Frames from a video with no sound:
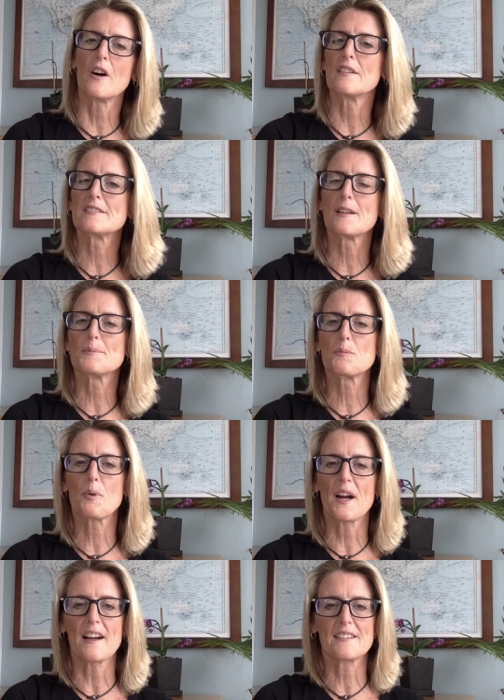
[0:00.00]
concepts, and
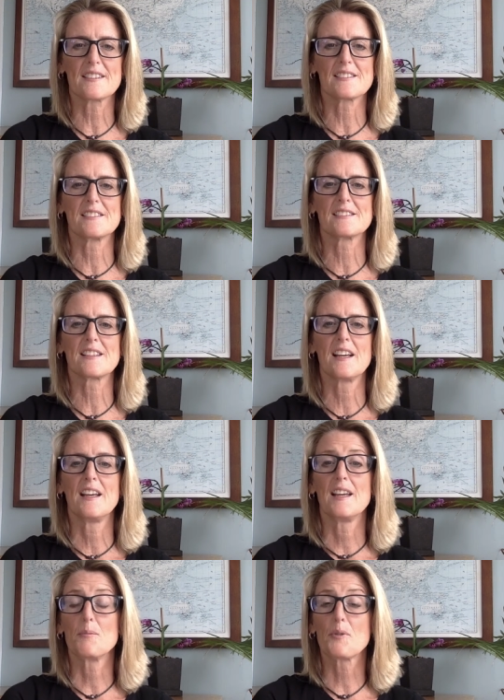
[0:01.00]
practices
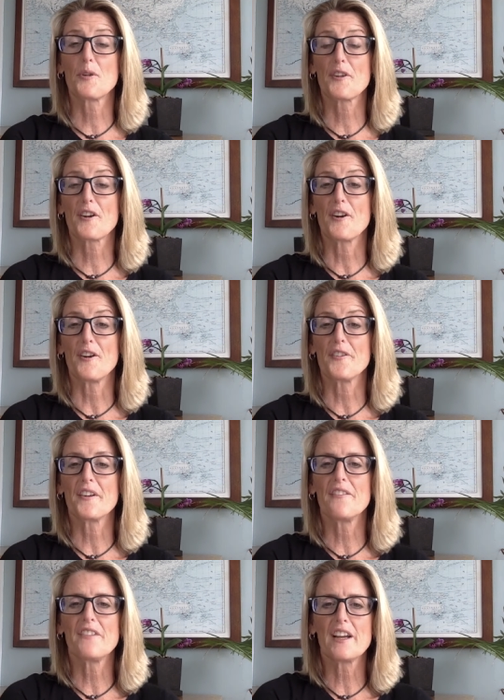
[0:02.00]
and protocols
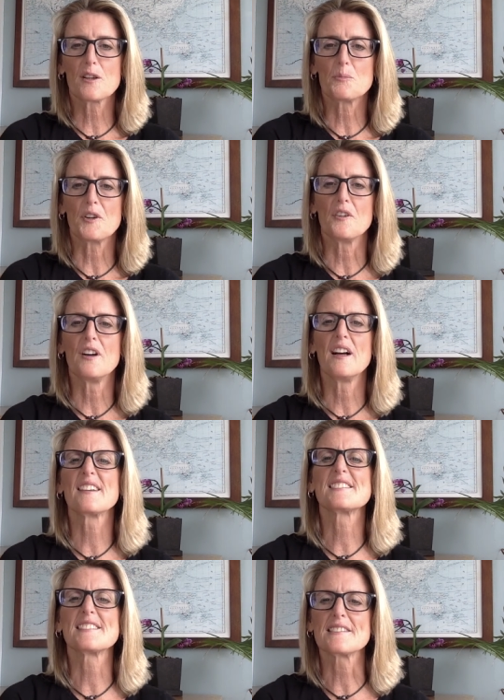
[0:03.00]
available,
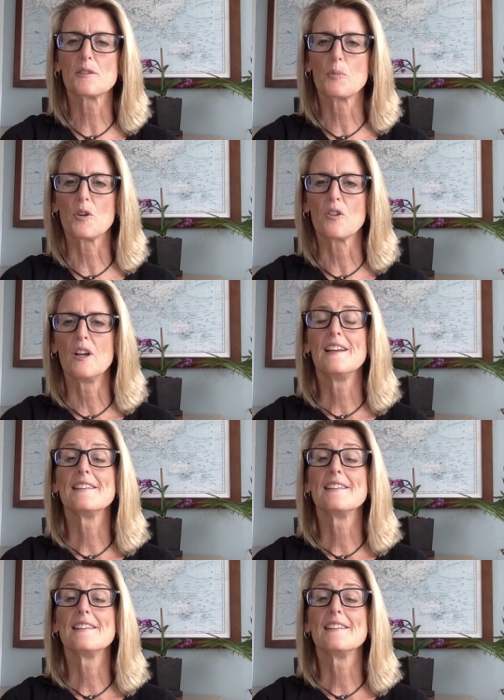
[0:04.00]
accessible,